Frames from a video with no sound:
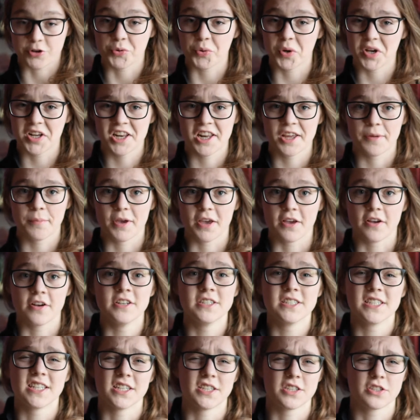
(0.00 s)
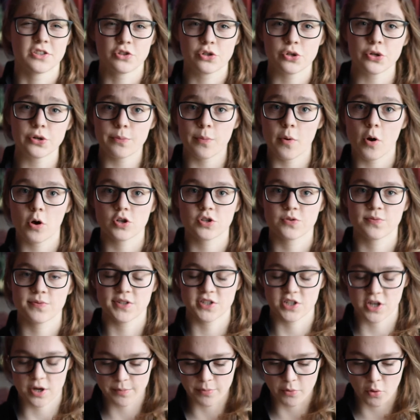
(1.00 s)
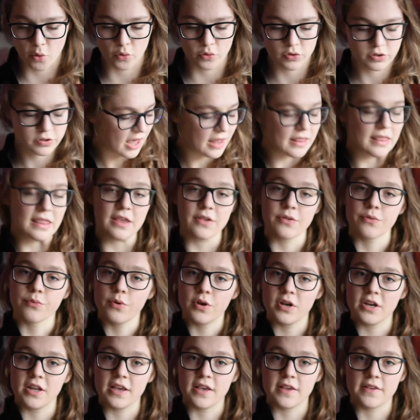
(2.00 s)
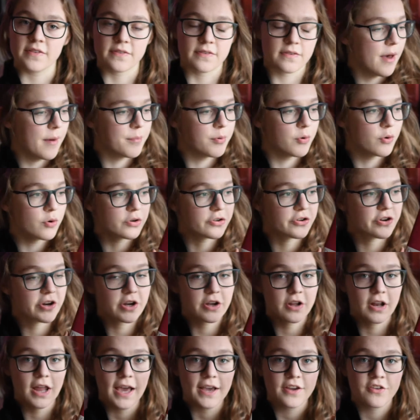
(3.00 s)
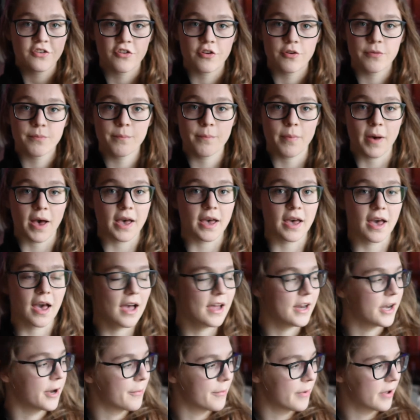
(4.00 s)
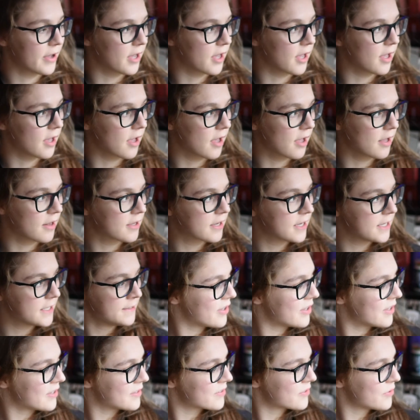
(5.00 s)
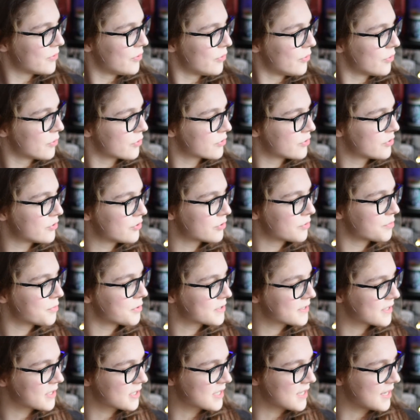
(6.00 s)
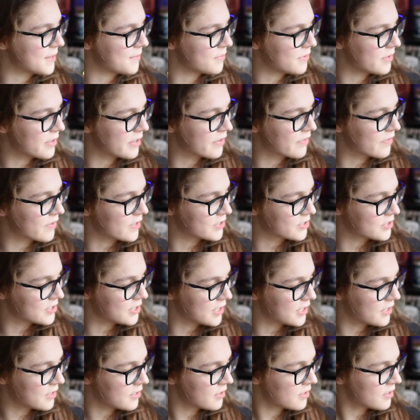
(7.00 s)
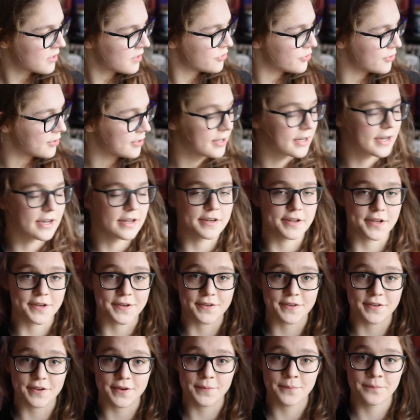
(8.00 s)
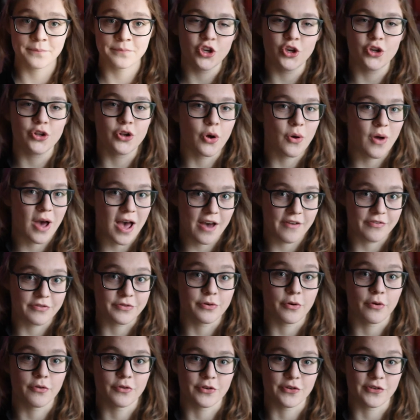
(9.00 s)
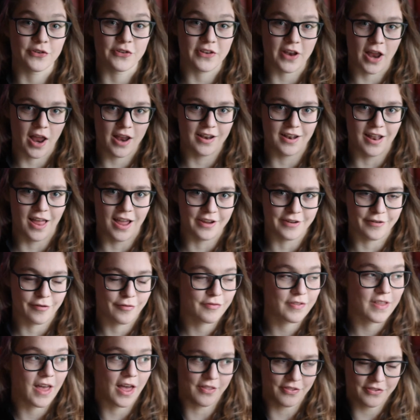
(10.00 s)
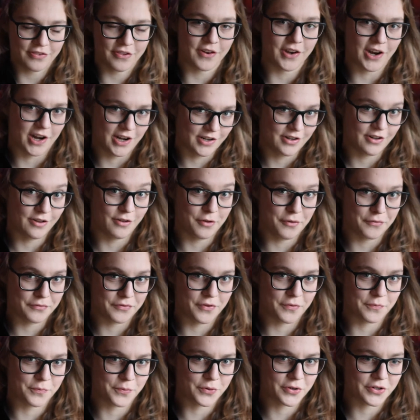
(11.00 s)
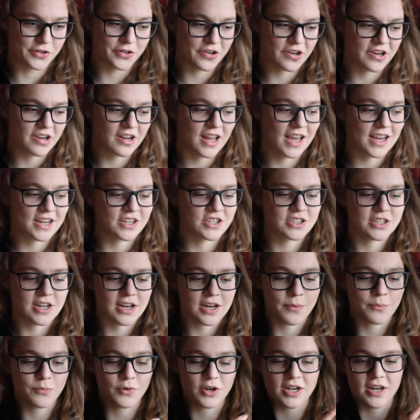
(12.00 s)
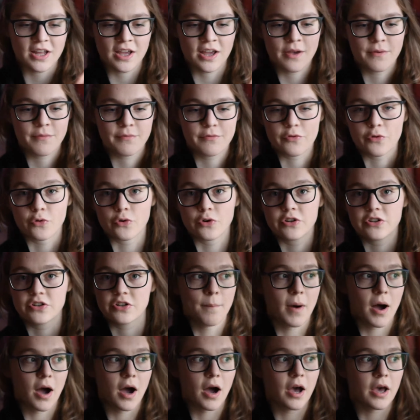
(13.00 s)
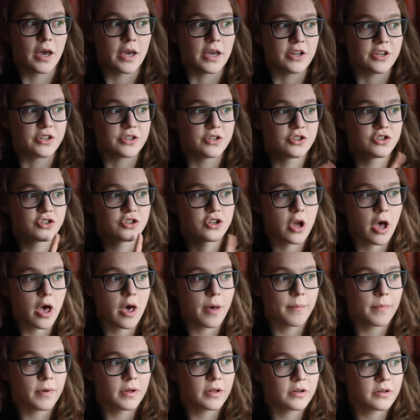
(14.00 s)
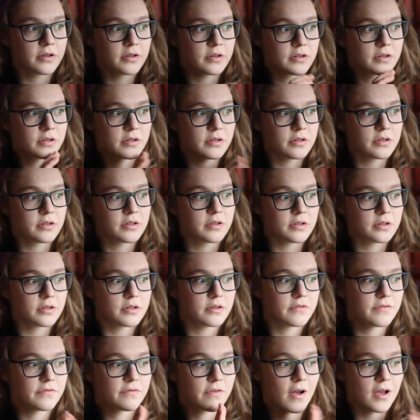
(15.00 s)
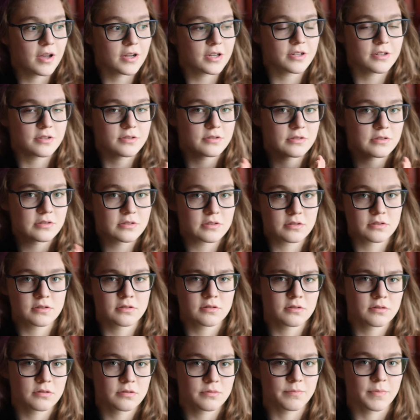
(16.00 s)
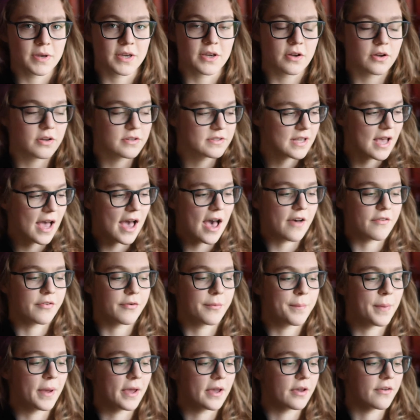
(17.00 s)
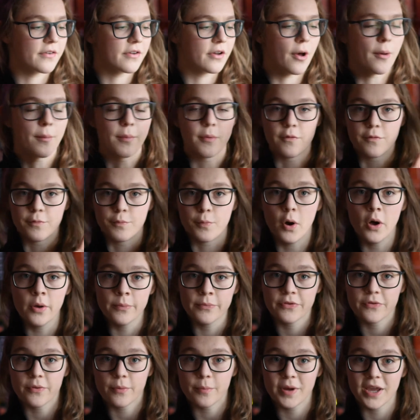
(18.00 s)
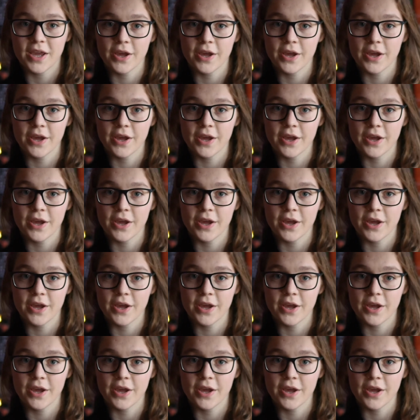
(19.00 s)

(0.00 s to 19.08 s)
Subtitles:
quickly because it's school books which I bought. And this one is a poetry collection by Rainer Maria Rilke. It's called Du musst das Leben nicht verstehen, schöne Gedichte. You don't have to understand life. That's the title of this poetry collection, and I'm reading it for my German finals because I have to pick a couple of poems from